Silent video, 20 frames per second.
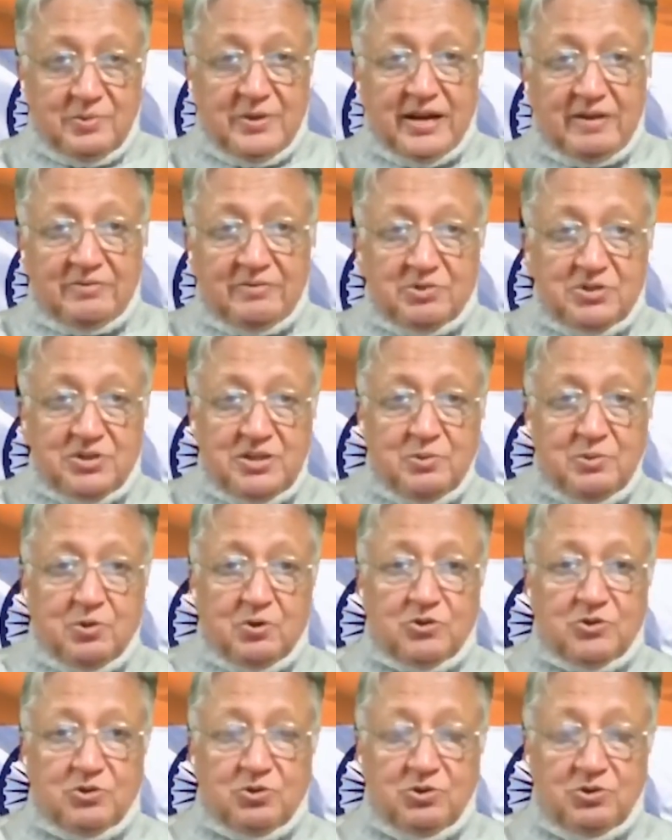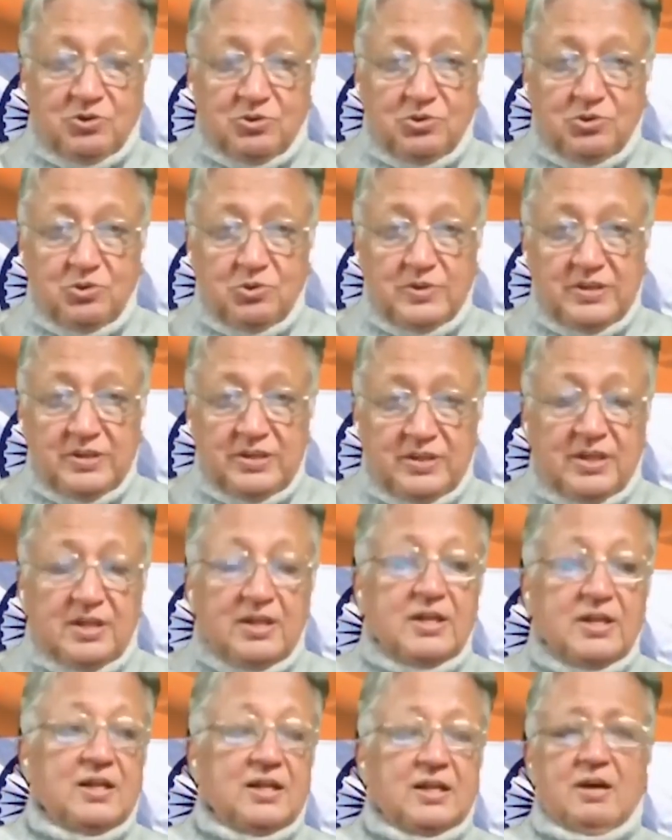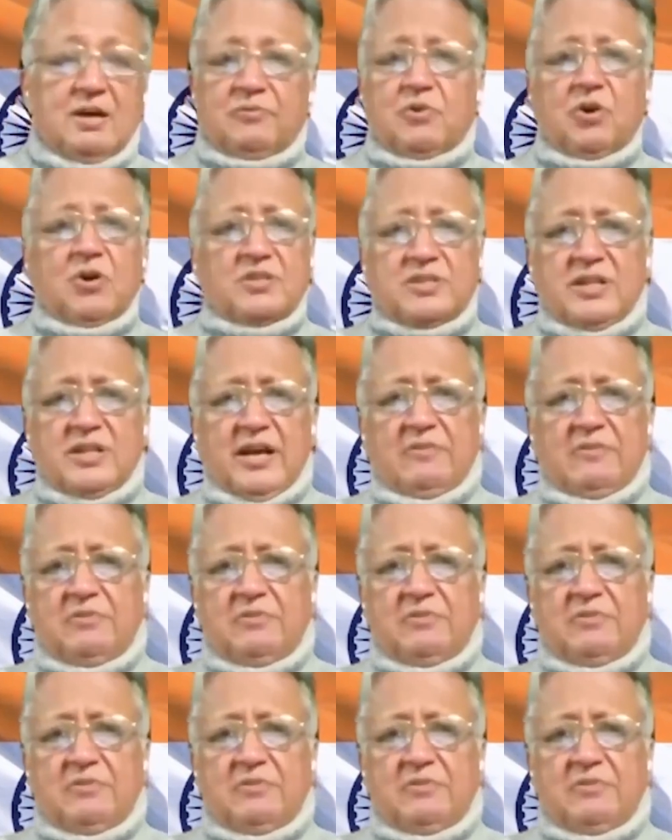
We have to see what you're going to do with it. Of course,